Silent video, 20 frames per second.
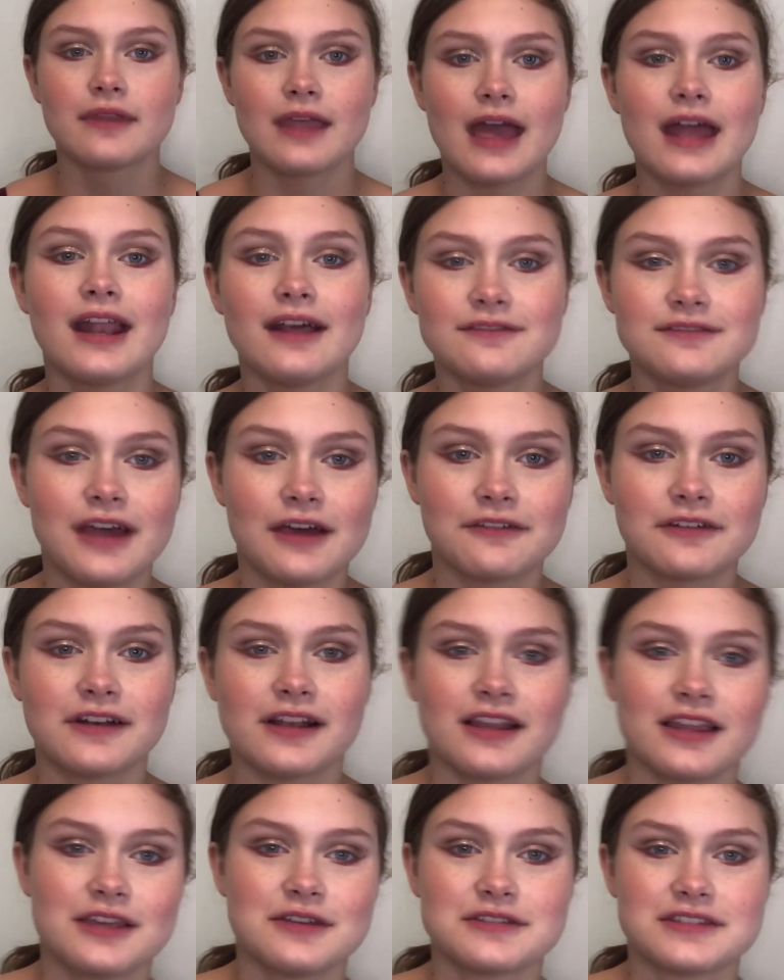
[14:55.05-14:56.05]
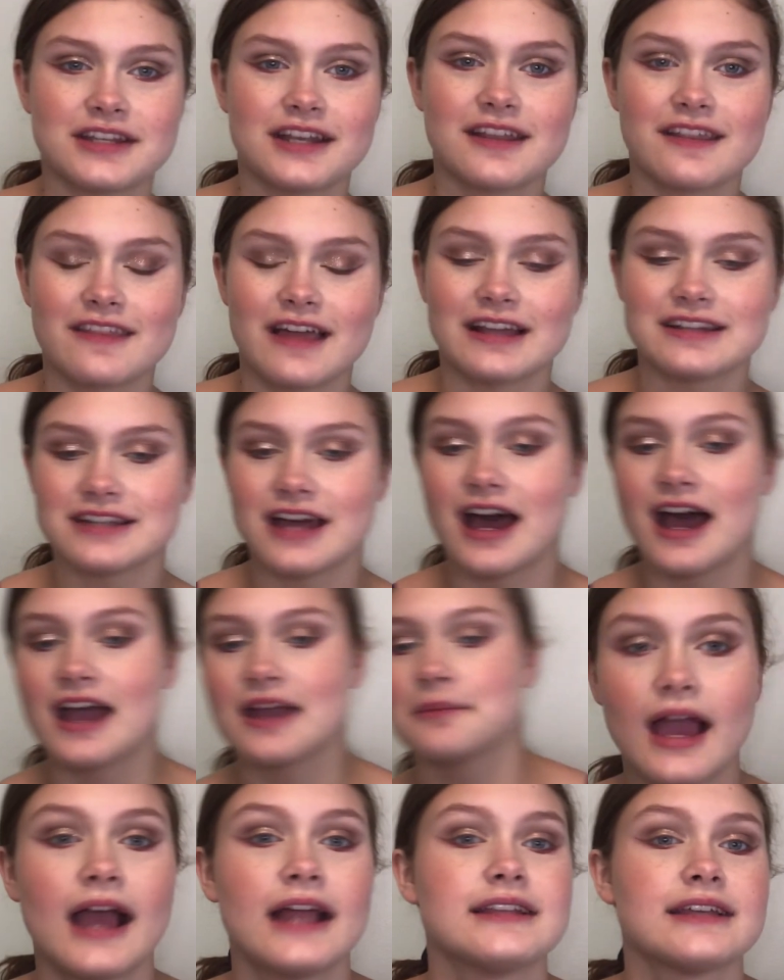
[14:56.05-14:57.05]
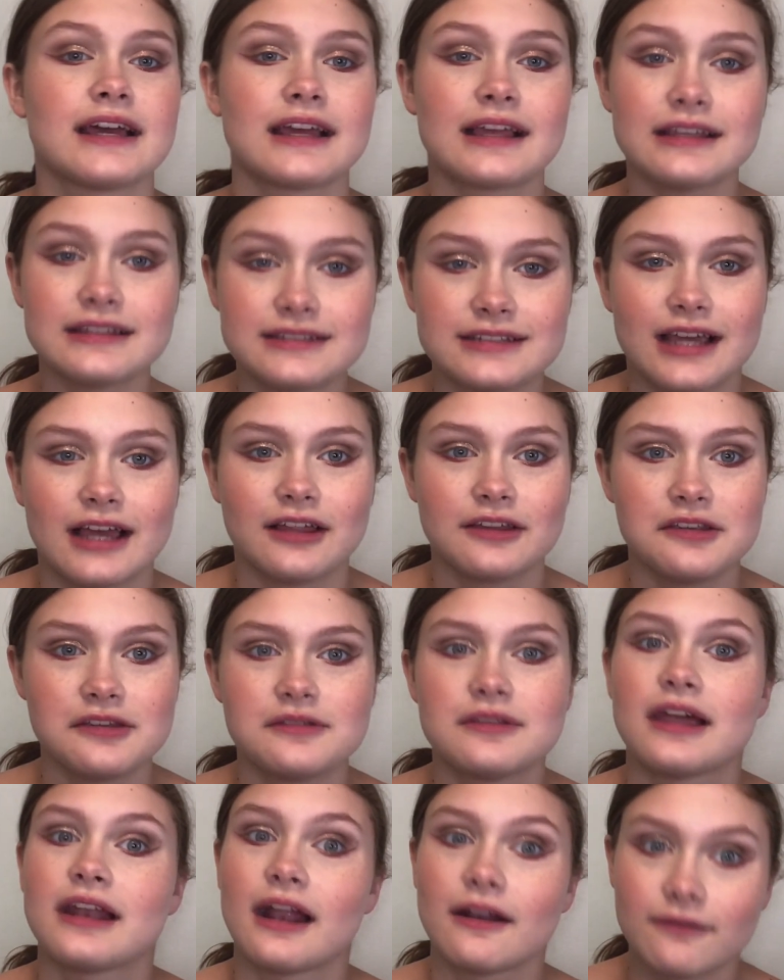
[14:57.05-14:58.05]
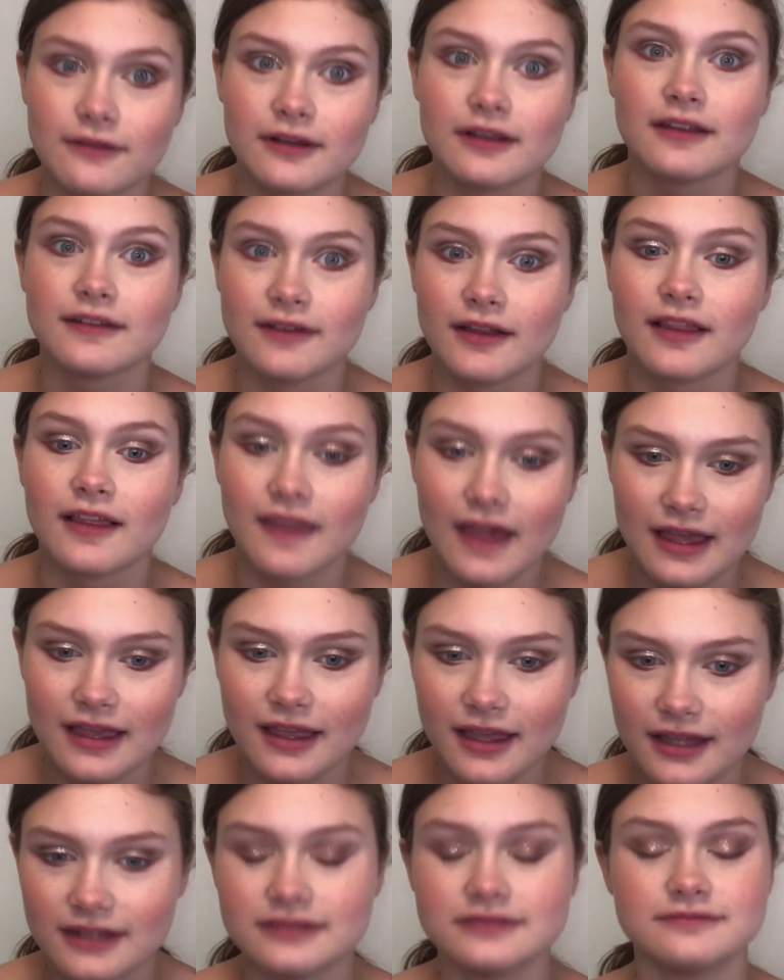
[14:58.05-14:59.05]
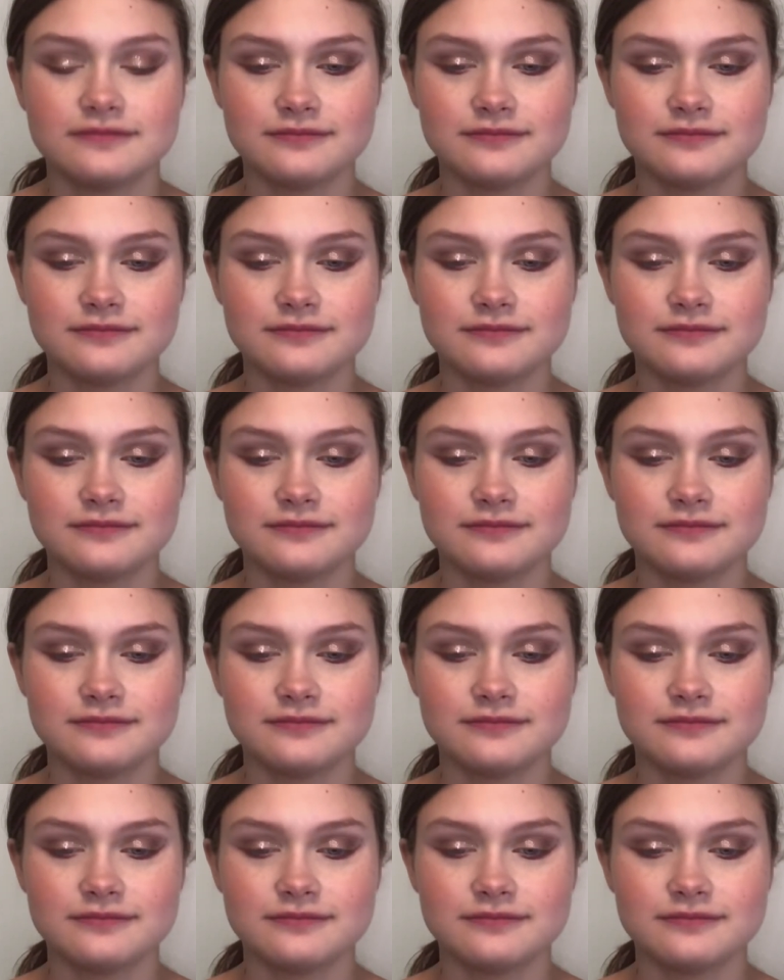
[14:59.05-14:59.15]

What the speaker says: And I've definitely used it in that time, and I can tell you that I really, really like it.